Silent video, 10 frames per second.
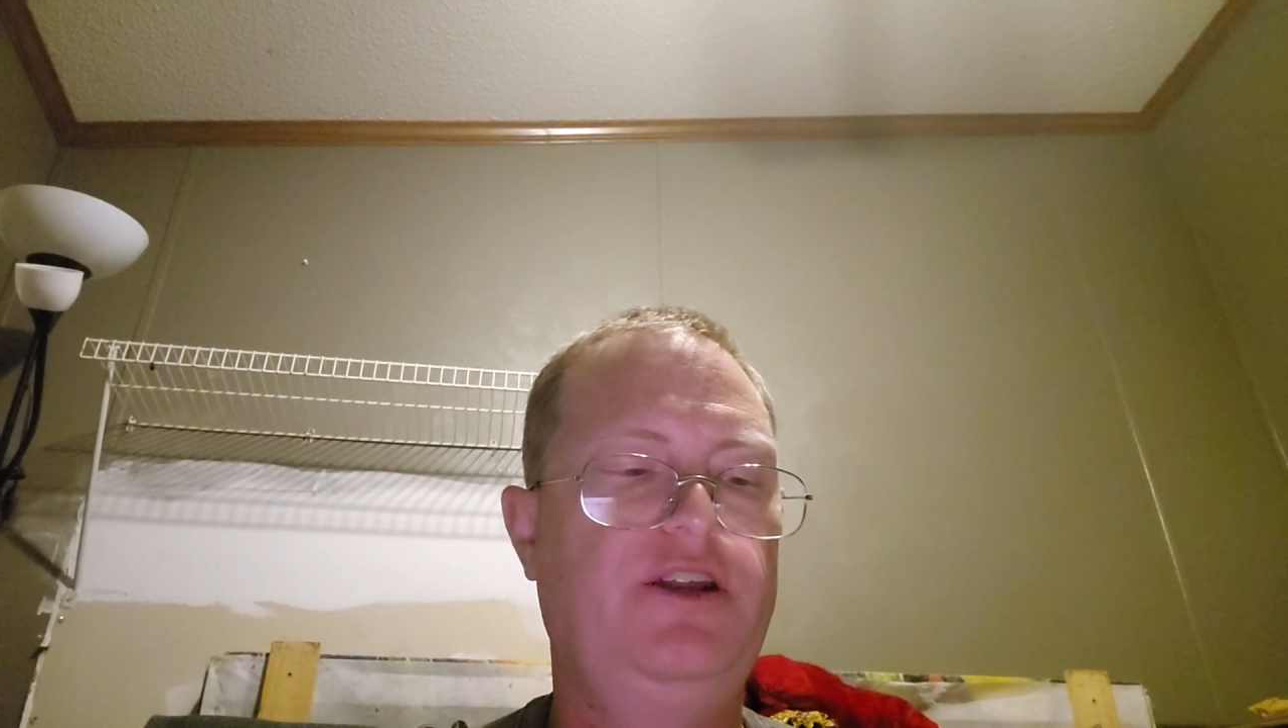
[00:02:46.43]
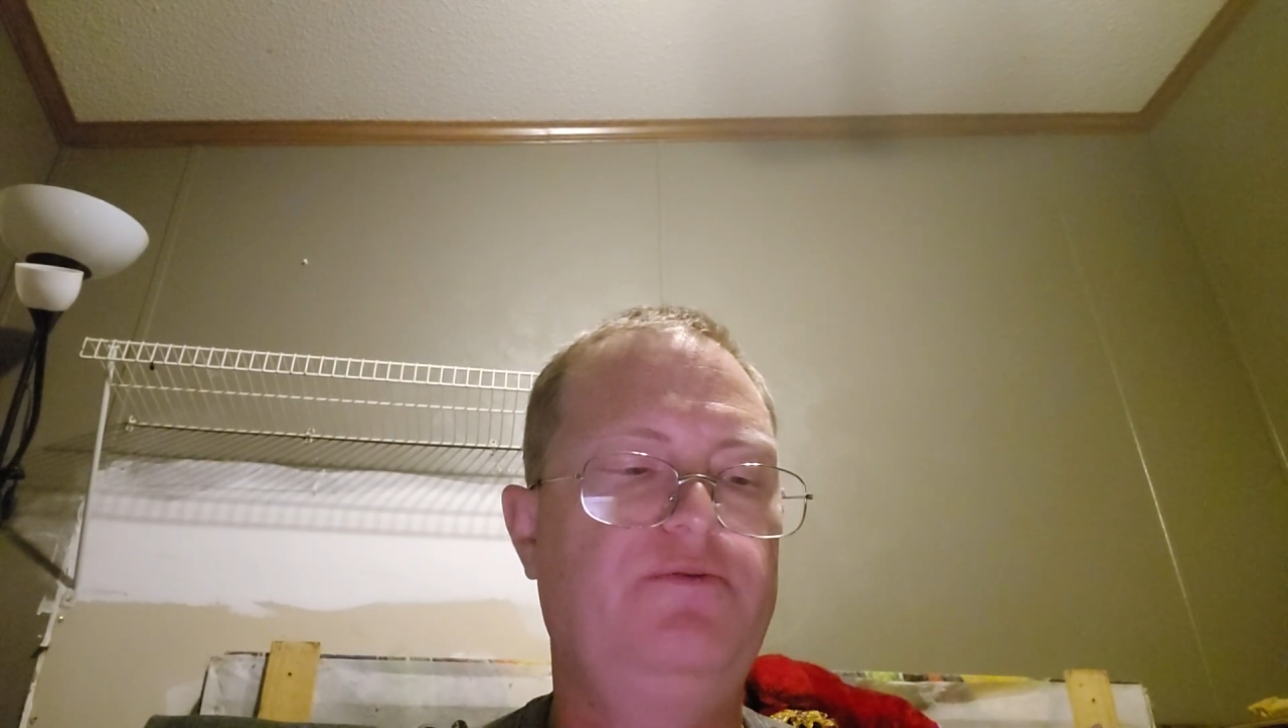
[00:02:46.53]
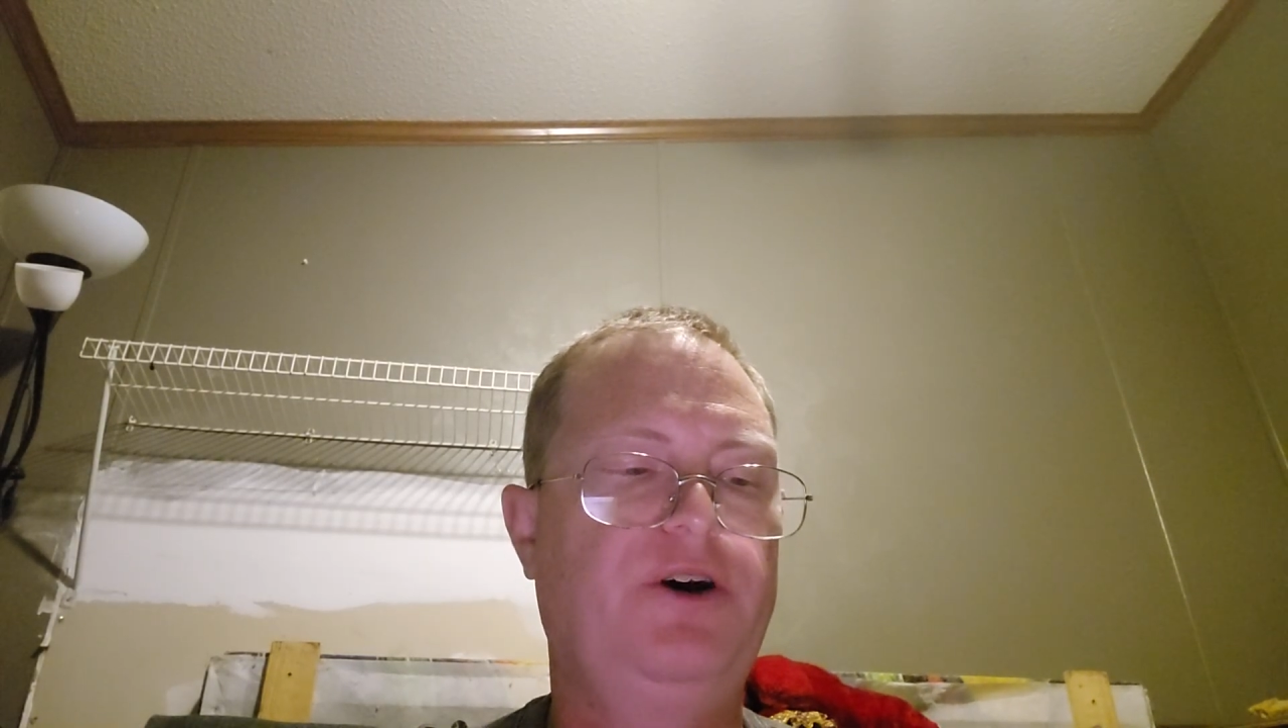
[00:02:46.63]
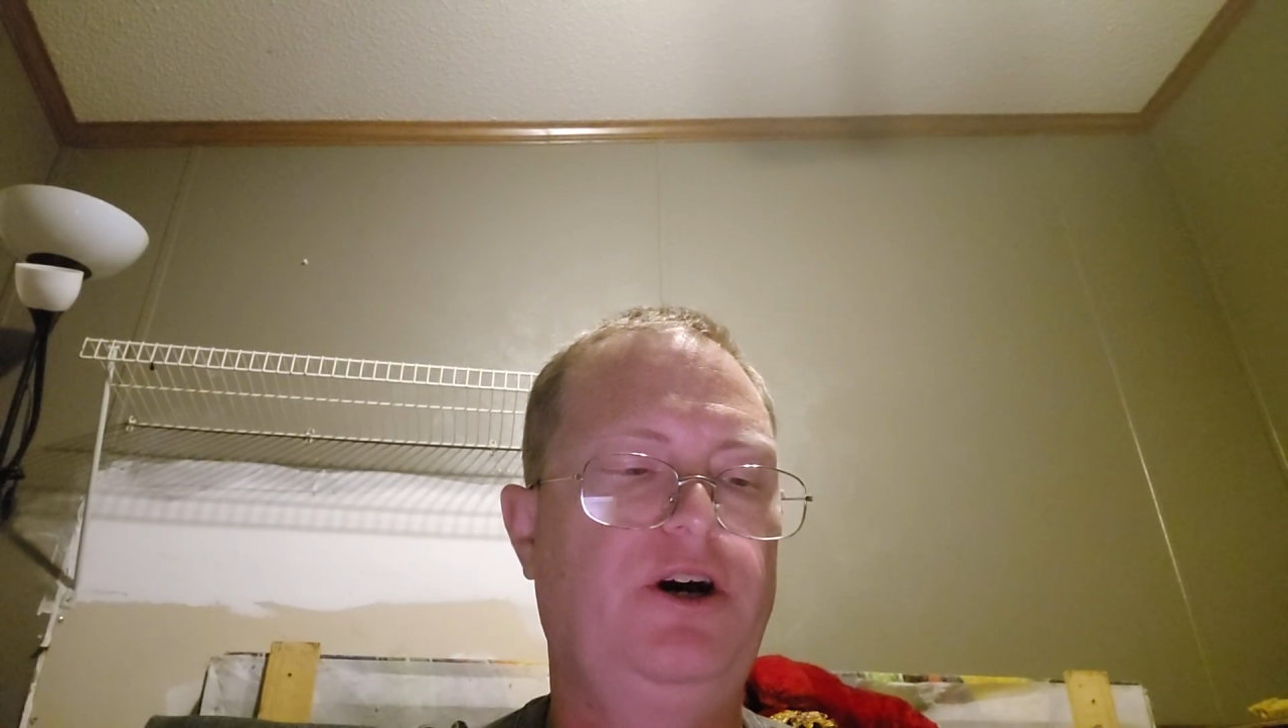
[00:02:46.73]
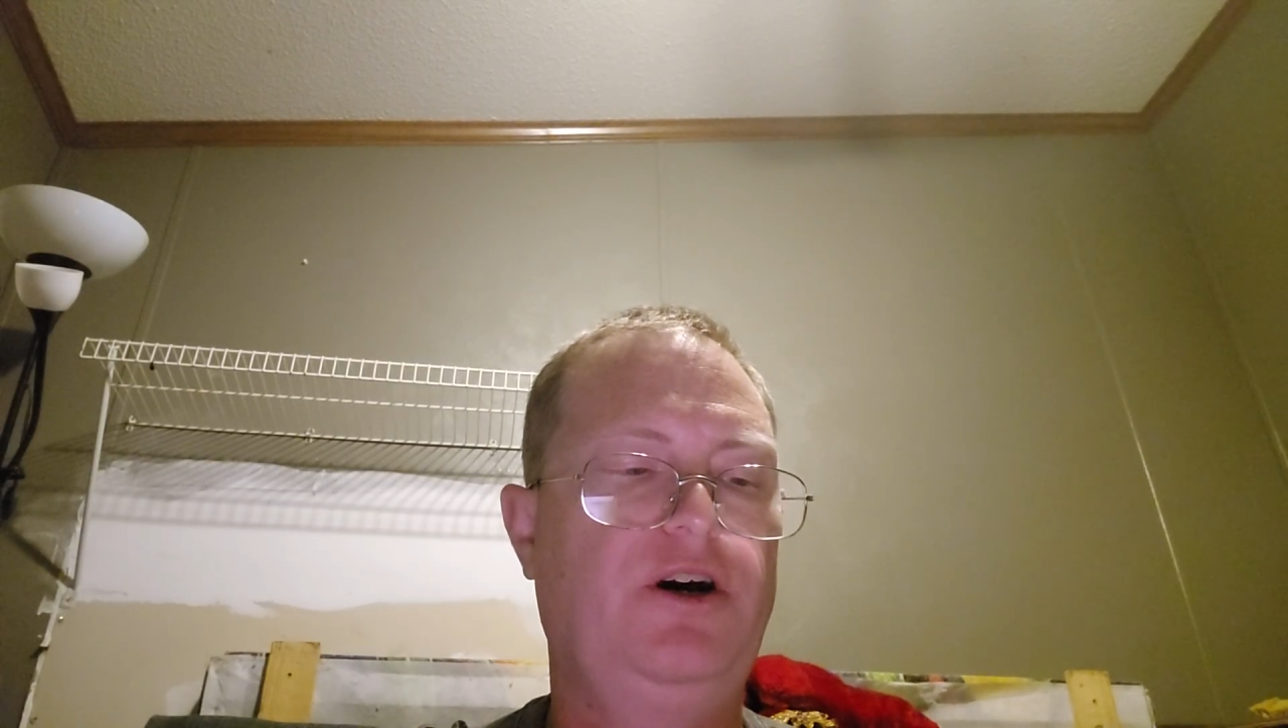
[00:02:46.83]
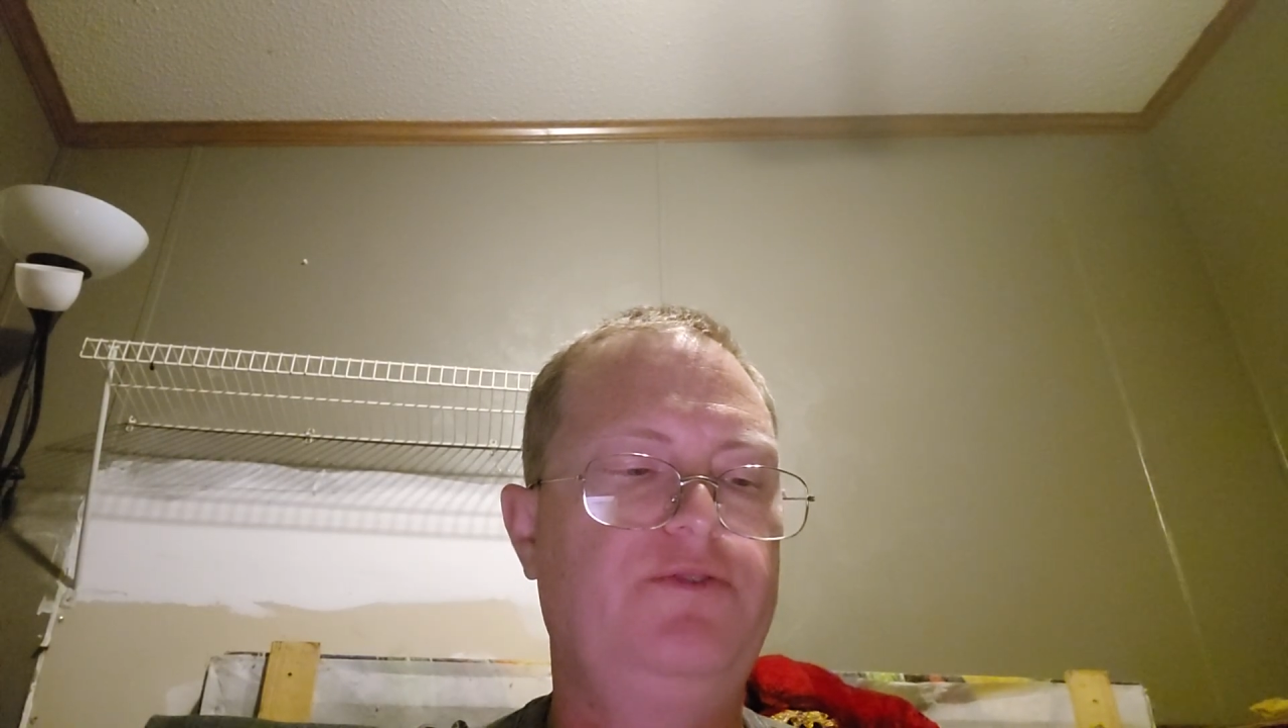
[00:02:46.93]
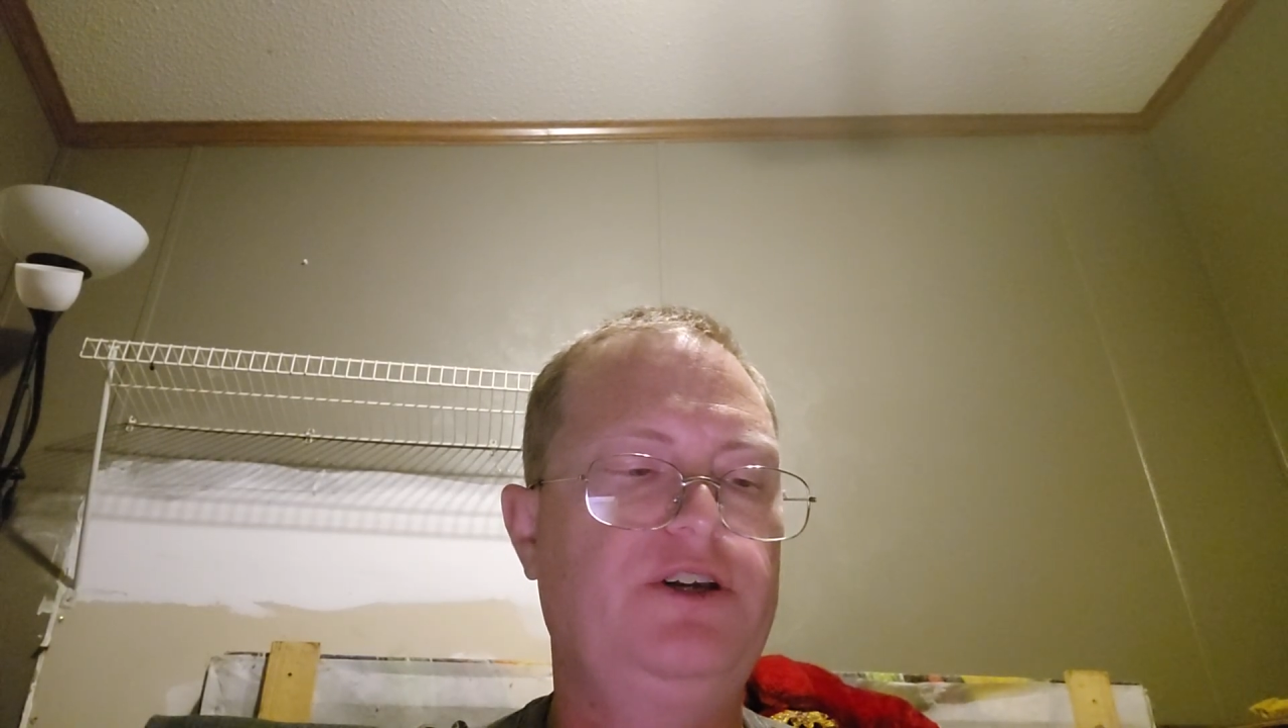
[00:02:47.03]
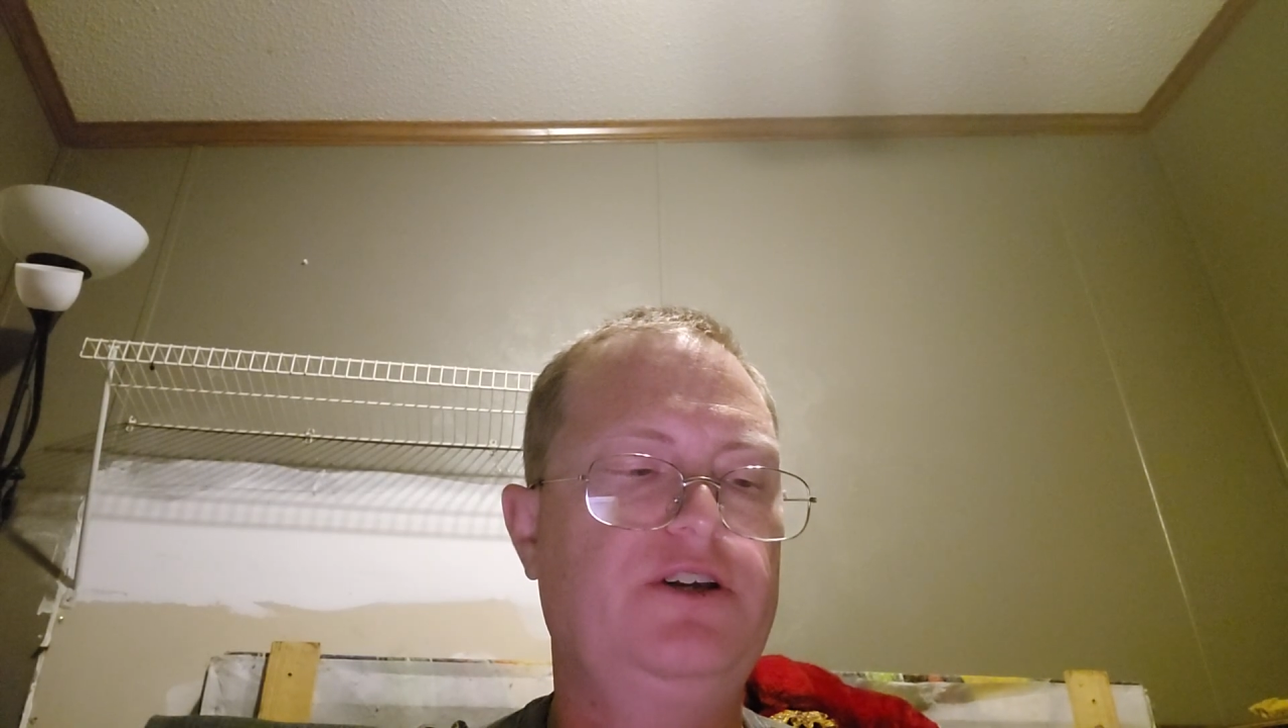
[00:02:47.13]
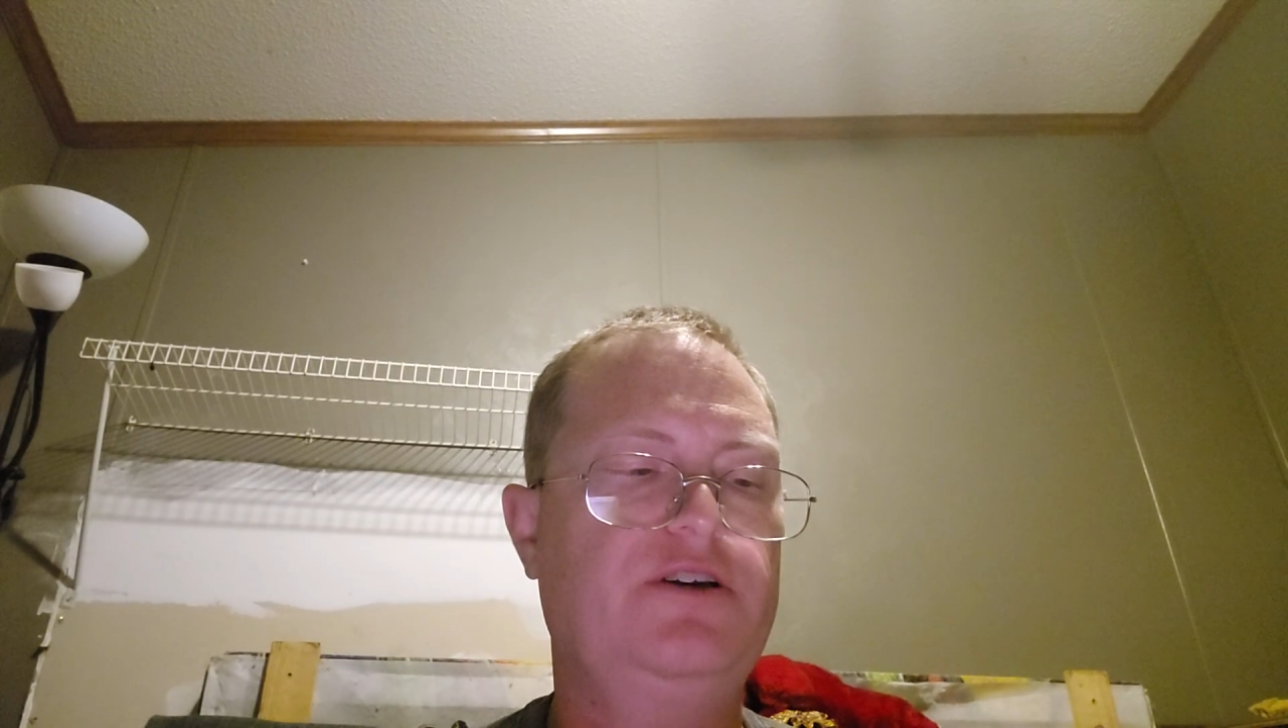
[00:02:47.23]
involved